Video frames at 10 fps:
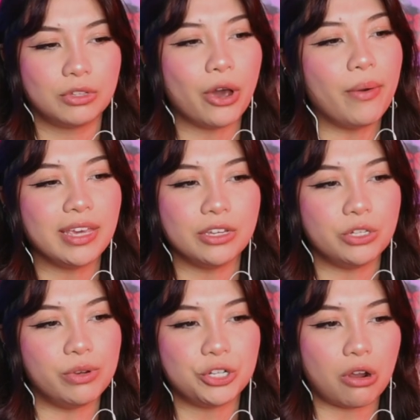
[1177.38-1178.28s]
going
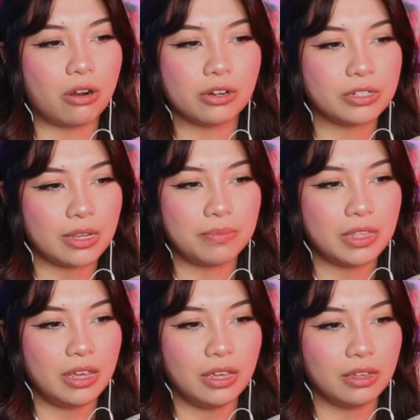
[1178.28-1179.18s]
into a jar or
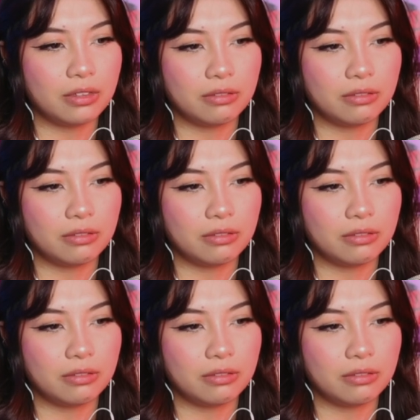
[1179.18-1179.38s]
something.